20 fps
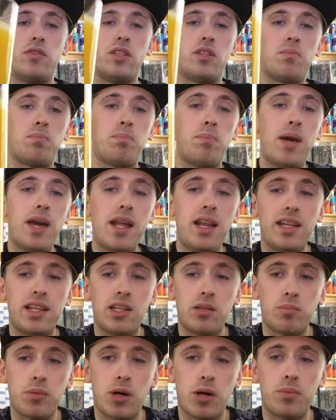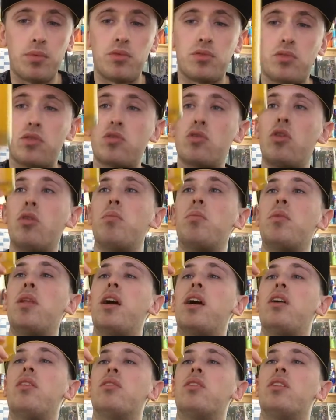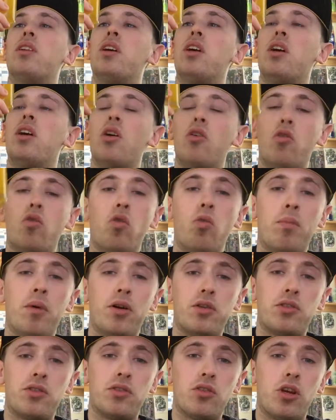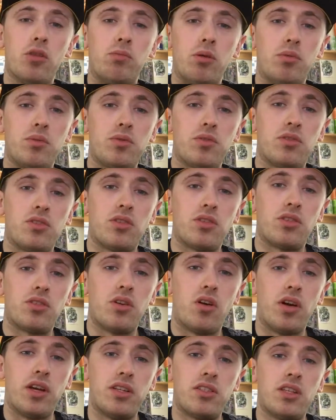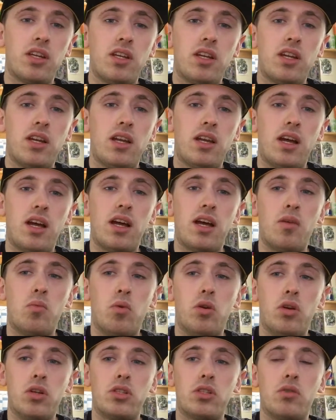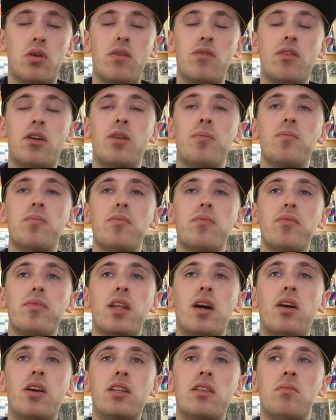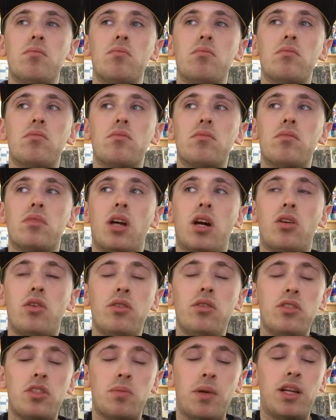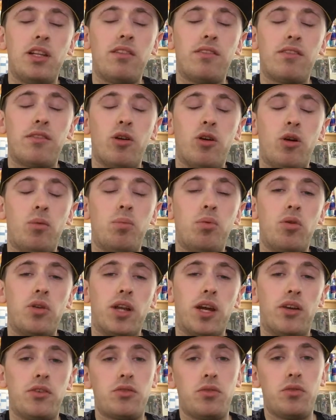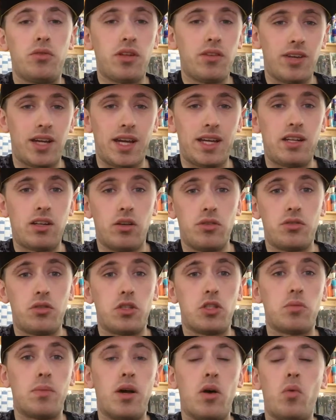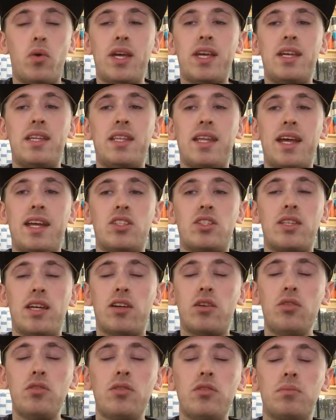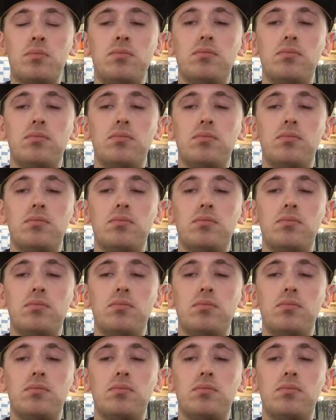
There's barely any bubbles on the top there, and almost no bubbles on the side whatsoever. I couldn't smell anything while pouring it out, so I'll give it a closer smell in a second.